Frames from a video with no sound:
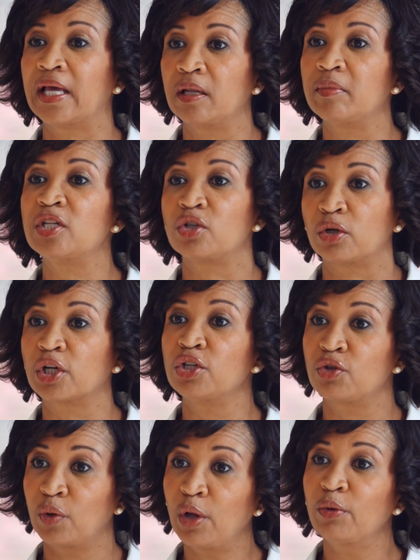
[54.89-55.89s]
elements are
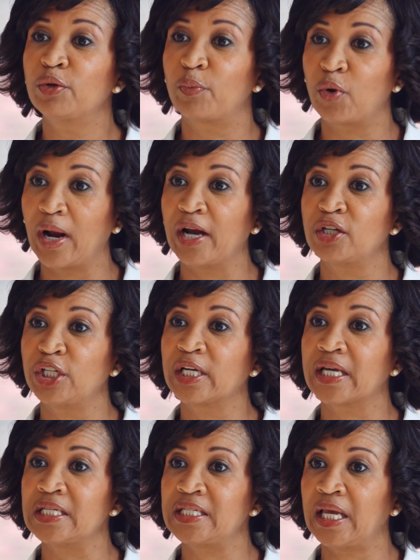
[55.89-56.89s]
controlled prior to
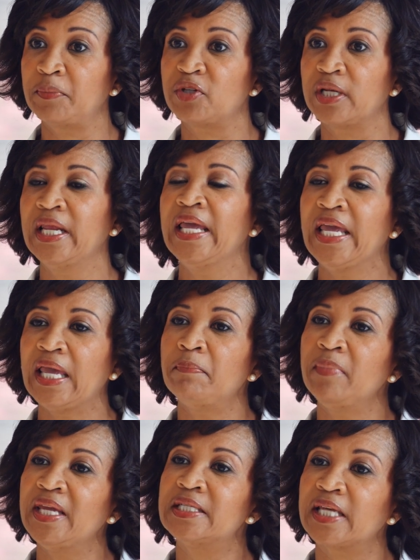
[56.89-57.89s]
conception, it
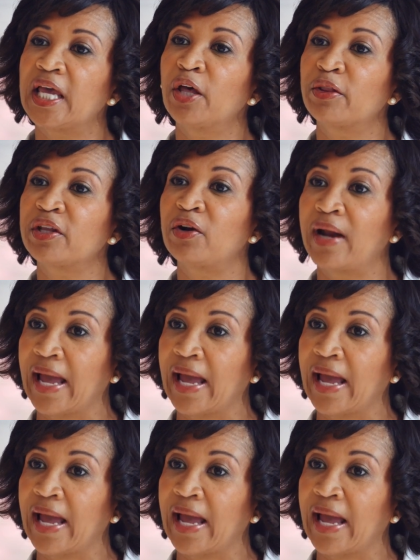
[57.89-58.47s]
means a healthier